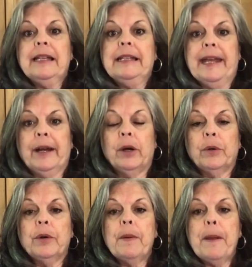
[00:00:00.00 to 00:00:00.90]

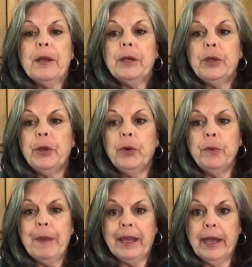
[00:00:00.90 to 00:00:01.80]
Now, you
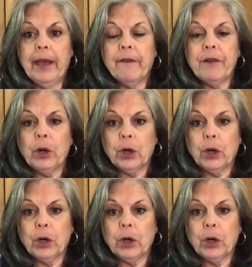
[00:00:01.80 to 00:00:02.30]
may have